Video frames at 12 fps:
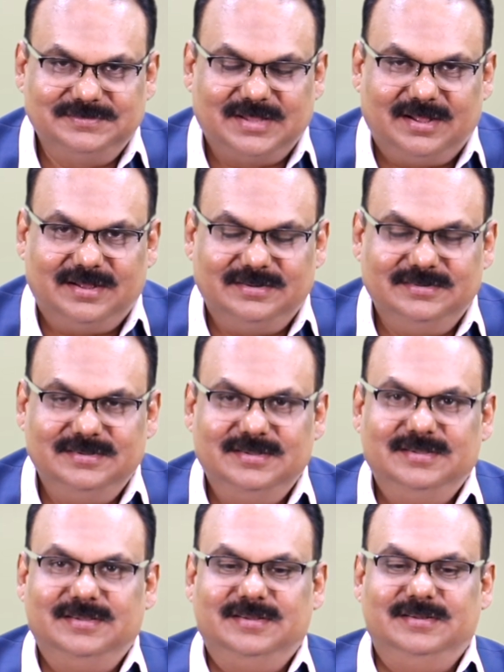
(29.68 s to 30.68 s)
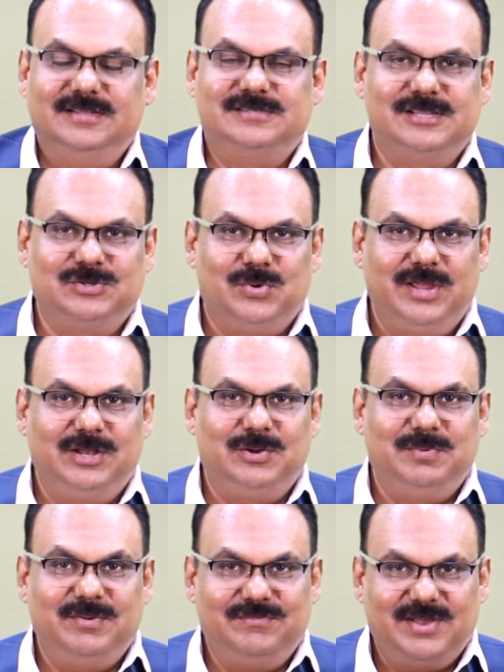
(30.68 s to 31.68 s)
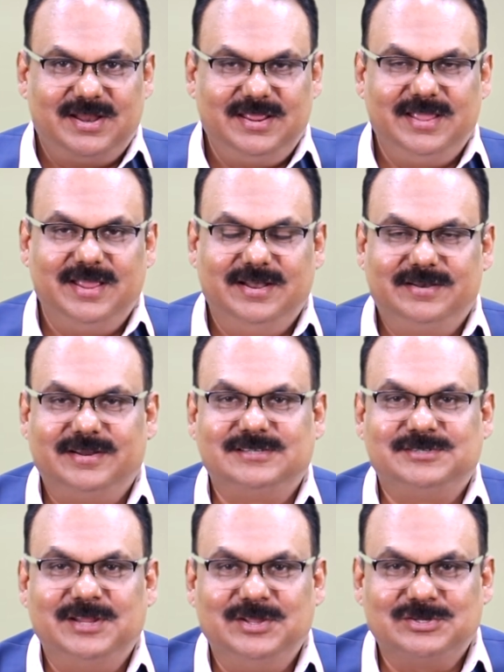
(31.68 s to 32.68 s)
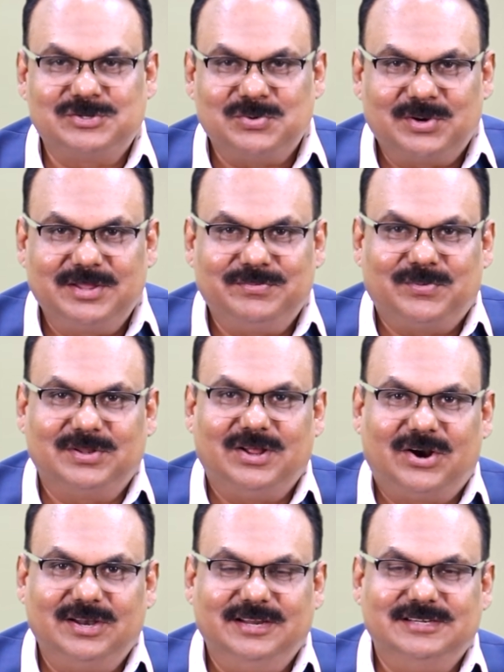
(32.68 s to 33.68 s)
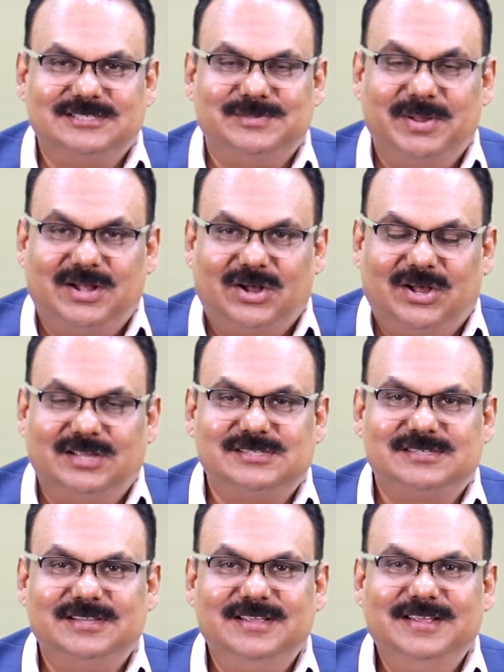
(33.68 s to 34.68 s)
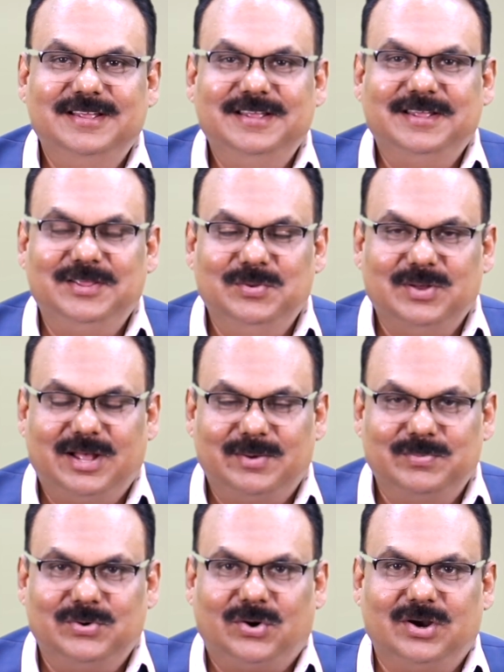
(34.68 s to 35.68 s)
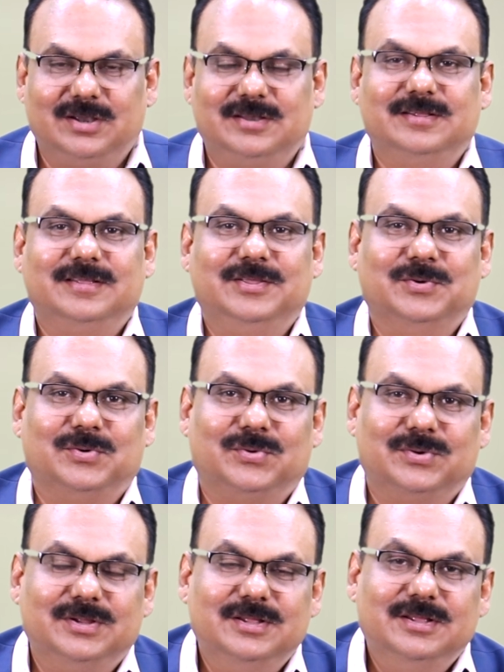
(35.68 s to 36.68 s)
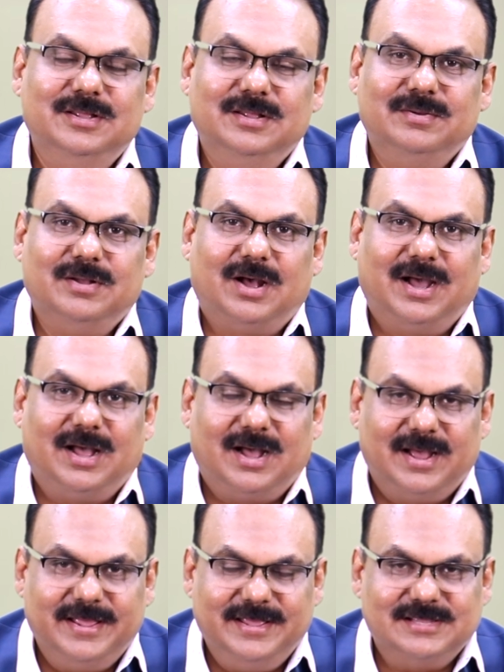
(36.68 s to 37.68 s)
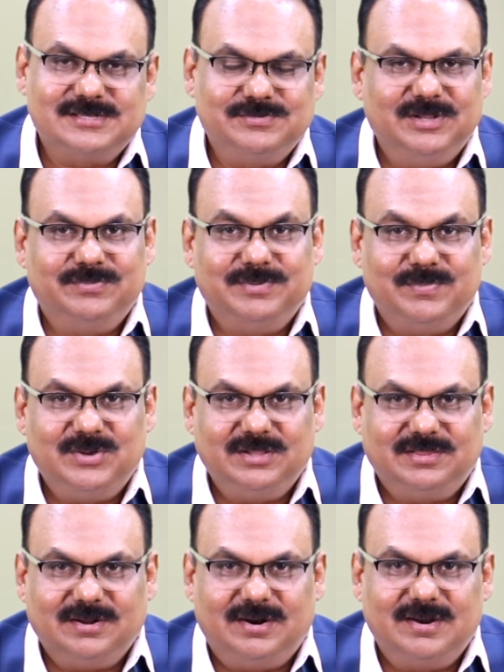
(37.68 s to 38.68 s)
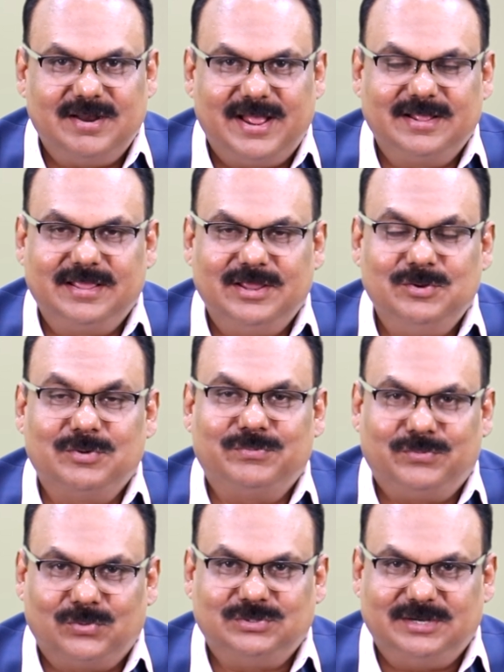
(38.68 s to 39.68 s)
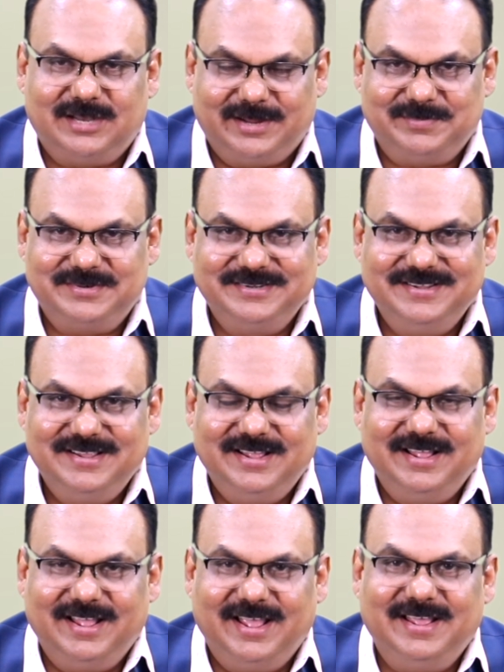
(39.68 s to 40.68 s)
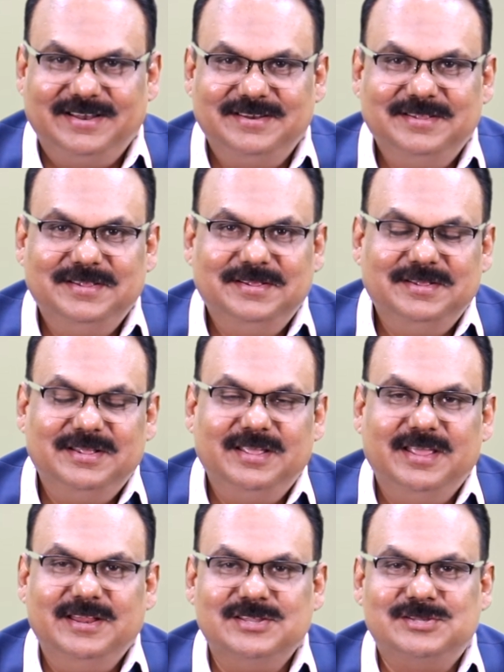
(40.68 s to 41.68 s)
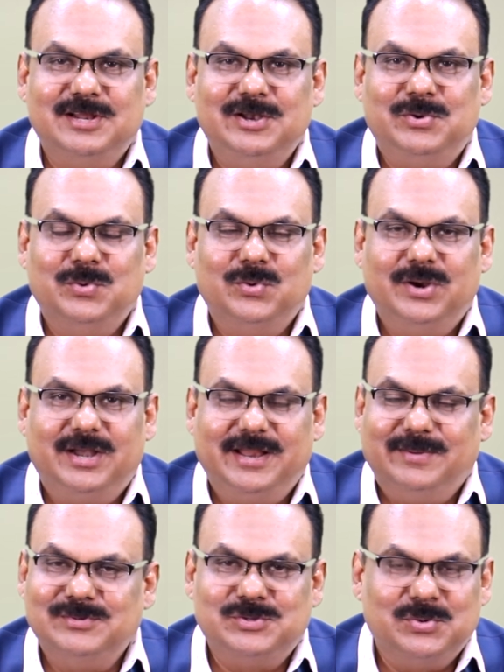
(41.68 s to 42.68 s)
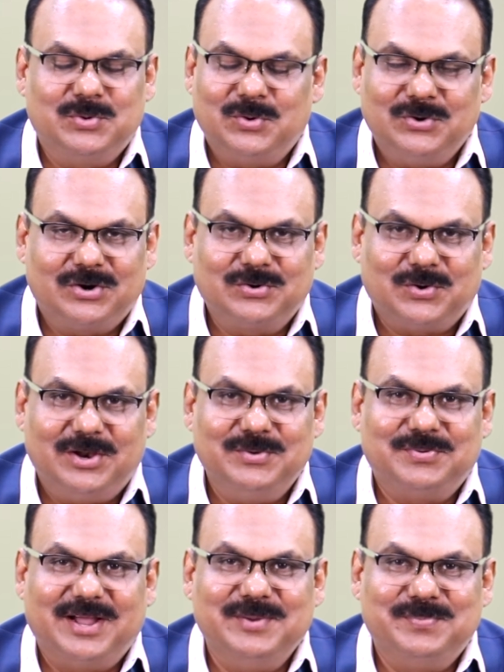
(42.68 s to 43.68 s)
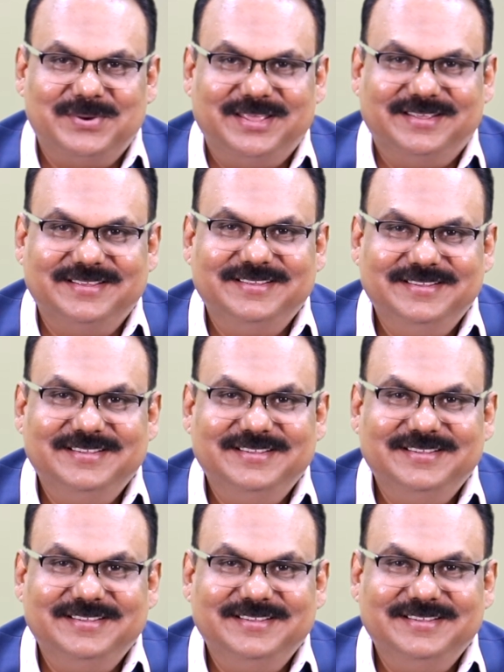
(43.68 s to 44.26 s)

Uh, this is going to be very interesting story for the audience because you have got your IAS with 53rd rank in your fourth attempt and initial two attempts you could not qualify pre.